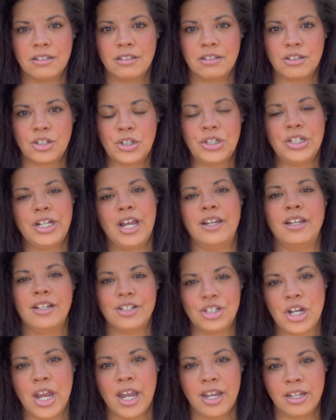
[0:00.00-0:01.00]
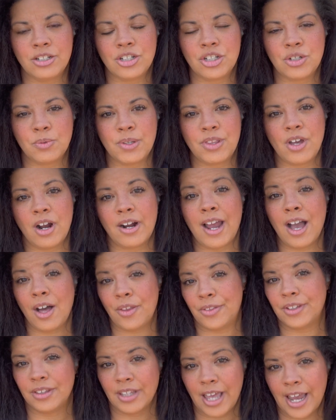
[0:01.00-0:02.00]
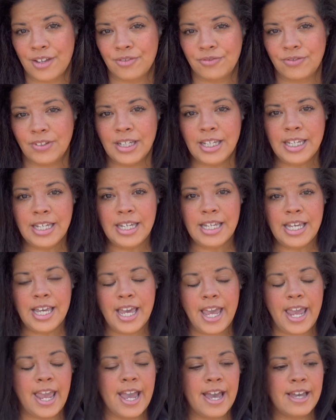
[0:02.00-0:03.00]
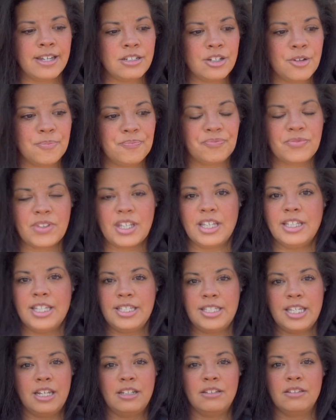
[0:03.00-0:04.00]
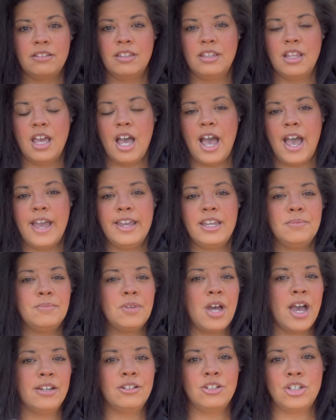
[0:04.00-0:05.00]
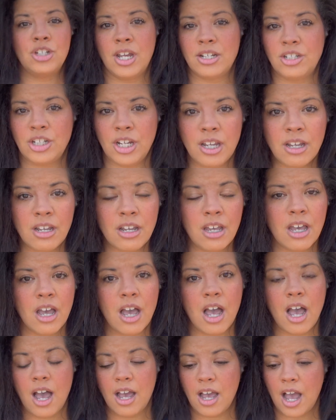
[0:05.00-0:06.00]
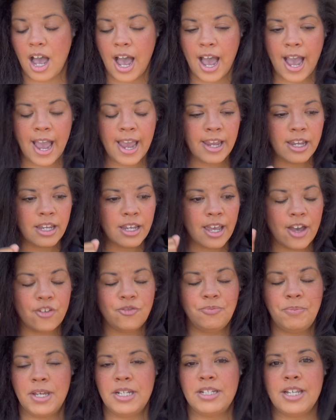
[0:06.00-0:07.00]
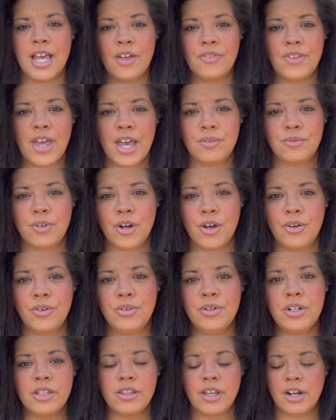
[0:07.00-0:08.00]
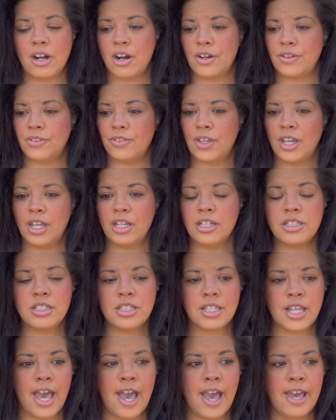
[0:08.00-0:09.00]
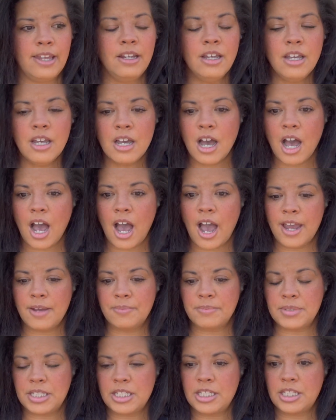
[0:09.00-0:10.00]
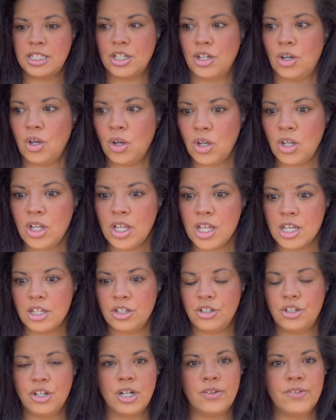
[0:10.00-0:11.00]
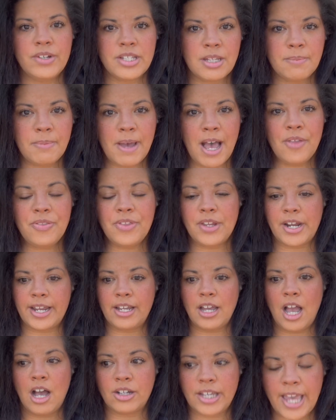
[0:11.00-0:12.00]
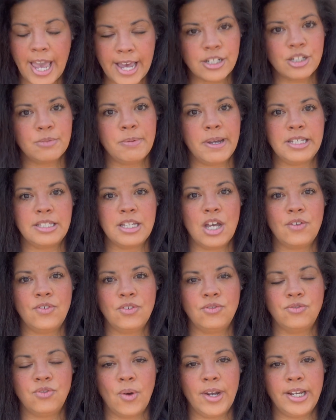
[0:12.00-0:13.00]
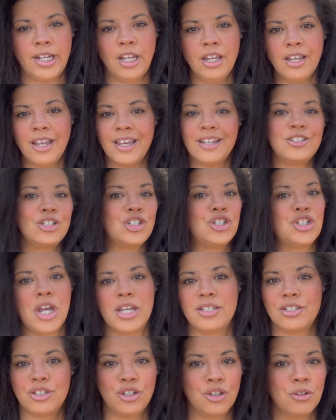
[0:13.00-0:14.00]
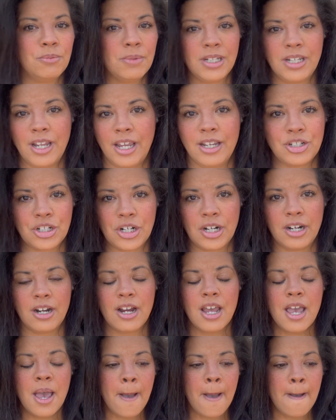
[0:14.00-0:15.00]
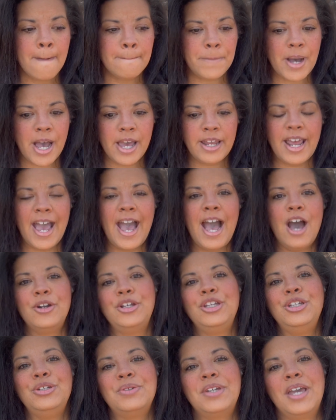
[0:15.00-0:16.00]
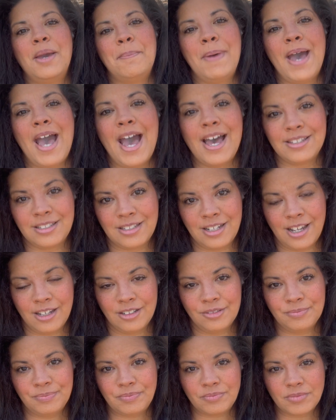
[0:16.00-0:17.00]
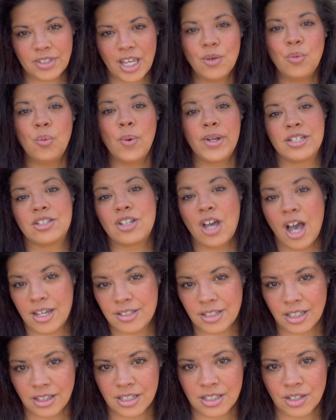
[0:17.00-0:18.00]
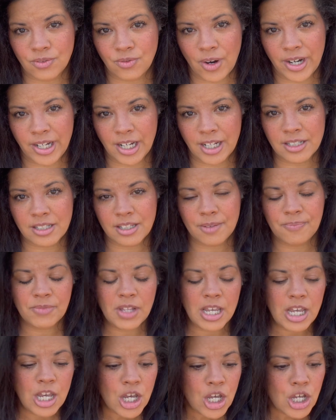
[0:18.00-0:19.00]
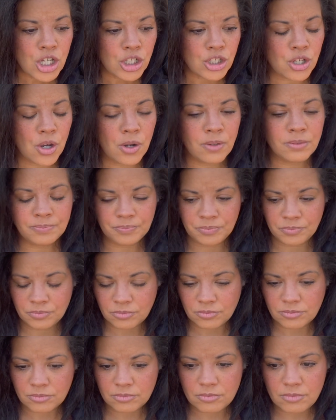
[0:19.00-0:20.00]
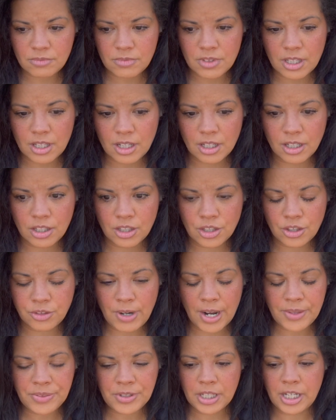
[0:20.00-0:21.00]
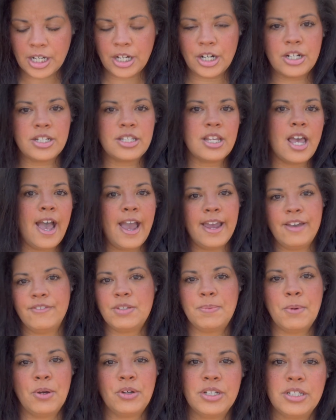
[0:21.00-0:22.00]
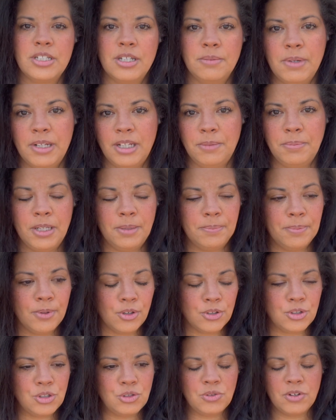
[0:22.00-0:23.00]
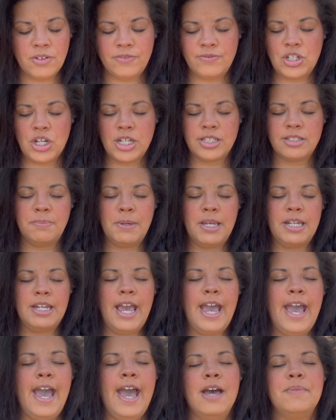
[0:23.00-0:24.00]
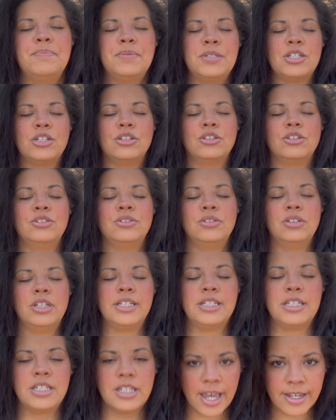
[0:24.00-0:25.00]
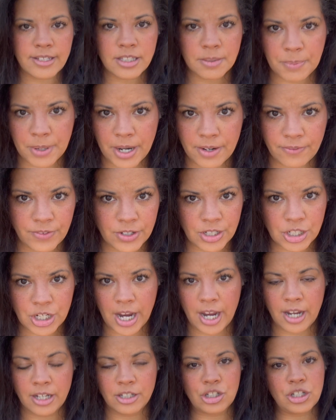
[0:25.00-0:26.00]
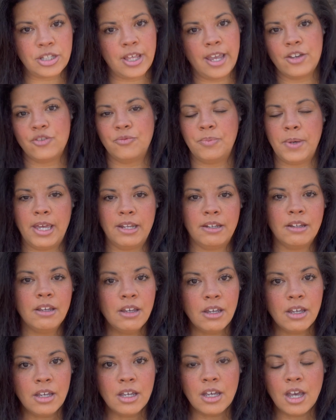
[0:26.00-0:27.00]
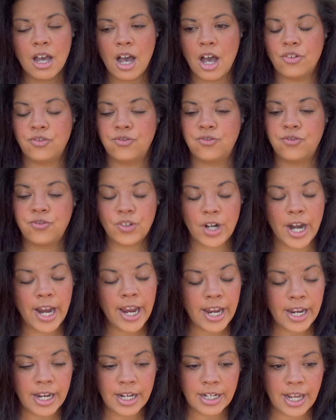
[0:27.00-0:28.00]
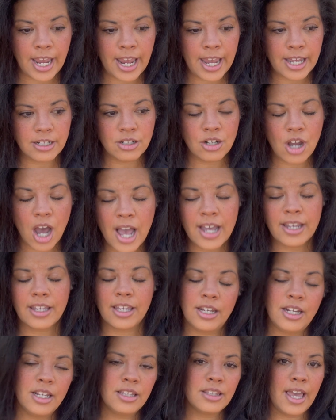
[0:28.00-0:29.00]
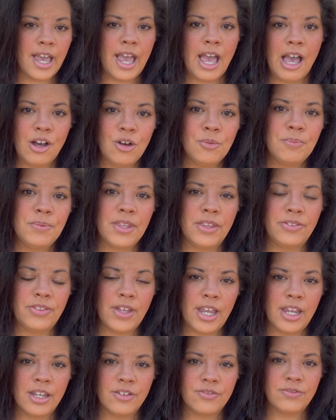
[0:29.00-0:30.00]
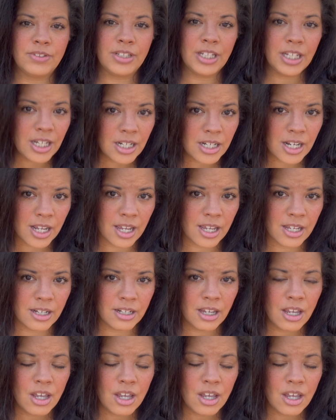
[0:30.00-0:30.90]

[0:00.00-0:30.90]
creating change with our health and life. And listen, I am not judging. I have been down that road. There are things that I'm still nervous about that I'll catch myself avoiding. It's just human nature. But how do you get past it? And what is causing this avoidance? So throughout the years, I have spoken to many people who have just been absolutely desperate for change. They have been afraid and not getting the help that they've needed